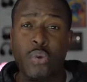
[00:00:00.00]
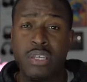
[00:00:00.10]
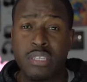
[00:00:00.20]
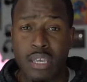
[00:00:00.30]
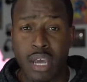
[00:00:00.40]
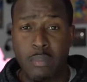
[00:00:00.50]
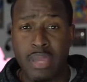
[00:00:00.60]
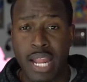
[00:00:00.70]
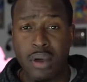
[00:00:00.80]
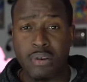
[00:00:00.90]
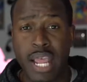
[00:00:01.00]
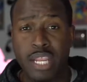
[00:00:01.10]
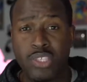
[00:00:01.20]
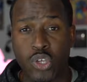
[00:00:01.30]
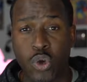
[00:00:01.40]
So it's coming out and
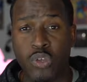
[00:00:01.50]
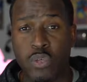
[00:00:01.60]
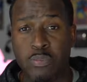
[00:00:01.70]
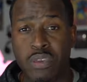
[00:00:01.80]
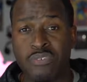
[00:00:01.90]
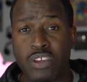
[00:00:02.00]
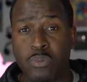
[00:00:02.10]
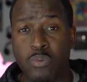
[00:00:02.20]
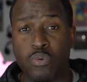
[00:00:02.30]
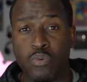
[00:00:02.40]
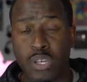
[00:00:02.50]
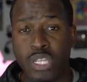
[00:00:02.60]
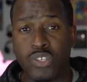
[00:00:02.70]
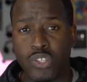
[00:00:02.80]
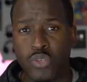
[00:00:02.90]
it's going to be available
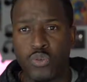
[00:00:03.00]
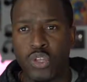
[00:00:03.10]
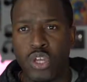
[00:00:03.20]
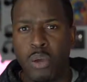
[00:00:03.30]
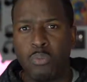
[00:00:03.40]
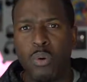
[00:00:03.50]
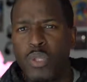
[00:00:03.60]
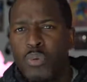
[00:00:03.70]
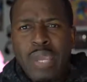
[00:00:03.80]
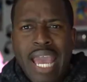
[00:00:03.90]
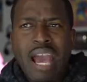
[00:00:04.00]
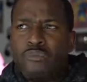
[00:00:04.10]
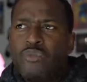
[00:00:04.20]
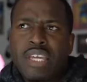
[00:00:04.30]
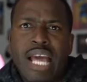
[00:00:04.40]
really soon. But what do we
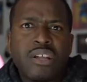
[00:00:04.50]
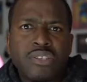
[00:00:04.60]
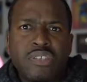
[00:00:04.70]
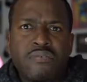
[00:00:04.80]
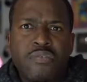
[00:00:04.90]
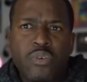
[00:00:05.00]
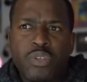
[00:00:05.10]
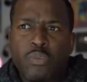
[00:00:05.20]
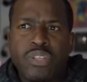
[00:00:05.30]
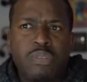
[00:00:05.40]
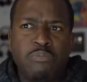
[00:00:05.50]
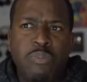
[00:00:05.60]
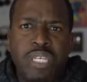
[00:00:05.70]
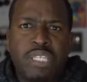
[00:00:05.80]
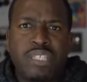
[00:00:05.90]
have with the Galaxy Fold and what
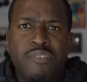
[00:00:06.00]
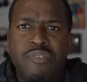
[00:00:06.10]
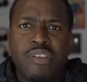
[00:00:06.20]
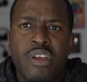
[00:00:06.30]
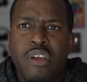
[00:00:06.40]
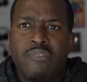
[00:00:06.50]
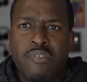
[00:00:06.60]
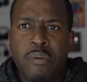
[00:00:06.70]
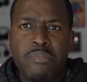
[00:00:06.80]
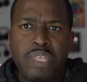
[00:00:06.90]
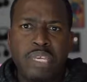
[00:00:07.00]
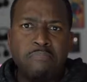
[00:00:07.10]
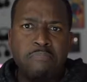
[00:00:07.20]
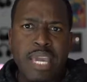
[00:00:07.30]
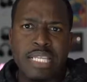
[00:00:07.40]
makes it different from the
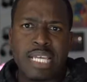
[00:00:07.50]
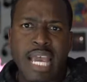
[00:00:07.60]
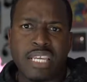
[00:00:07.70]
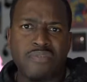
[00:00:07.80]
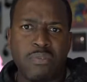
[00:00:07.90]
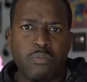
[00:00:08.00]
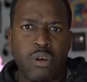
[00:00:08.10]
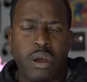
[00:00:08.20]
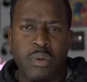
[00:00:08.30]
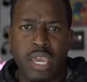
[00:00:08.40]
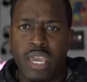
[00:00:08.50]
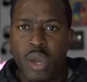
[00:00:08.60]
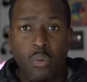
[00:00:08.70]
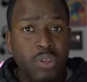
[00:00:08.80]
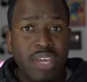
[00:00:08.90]
Mate X from Huawei?
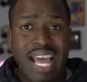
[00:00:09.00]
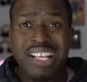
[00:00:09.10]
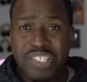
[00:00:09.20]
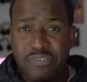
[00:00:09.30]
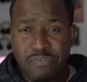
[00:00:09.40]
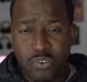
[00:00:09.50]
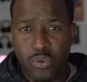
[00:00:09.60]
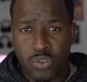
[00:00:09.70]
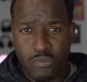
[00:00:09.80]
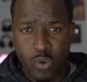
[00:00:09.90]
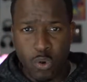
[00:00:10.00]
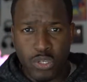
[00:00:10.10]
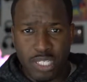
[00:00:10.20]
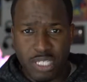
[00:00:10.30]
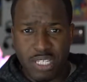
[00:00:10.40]
Well, the Galaxy Fold, of
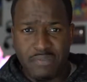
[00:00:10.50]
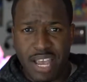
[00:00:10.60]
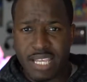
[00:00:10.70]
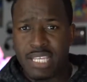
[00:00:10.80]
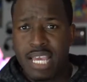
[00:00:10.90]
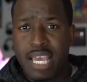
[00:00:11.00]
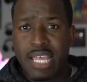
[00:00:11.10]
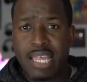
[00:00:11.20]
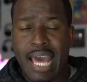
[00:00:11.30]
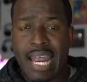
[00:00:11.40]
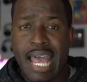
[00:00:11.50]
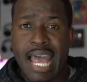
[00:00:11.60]
course, is a device that